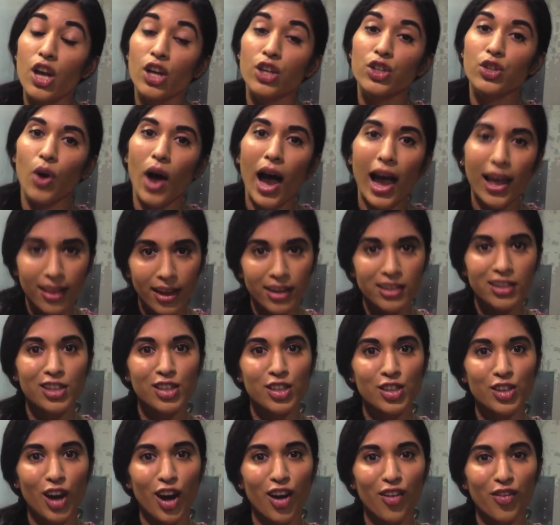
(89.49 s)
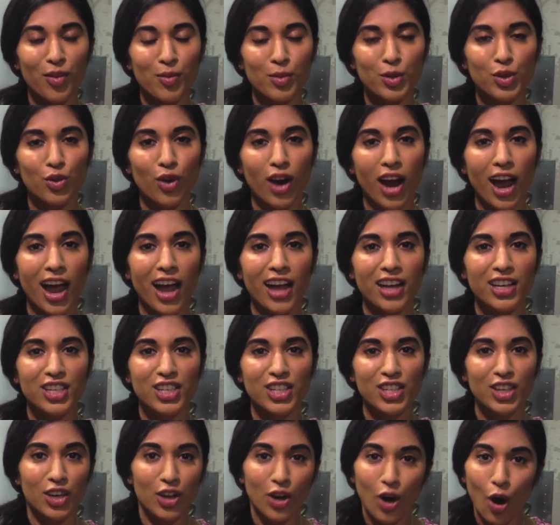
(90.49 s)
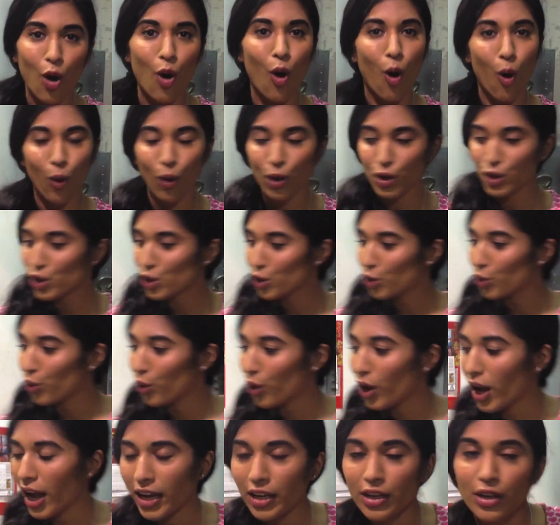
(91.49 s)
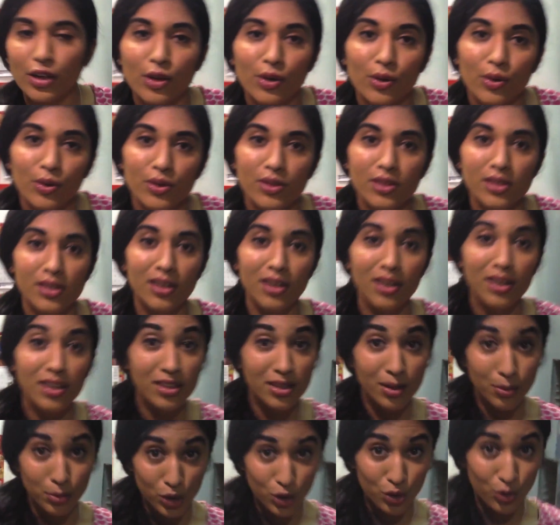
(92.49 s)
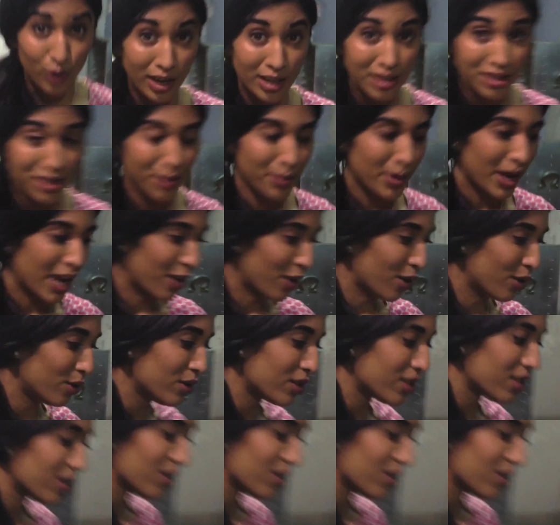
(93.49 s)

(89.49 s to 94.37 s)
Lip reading: So I like to start from scratch, go old school, and use some strained tomatoes.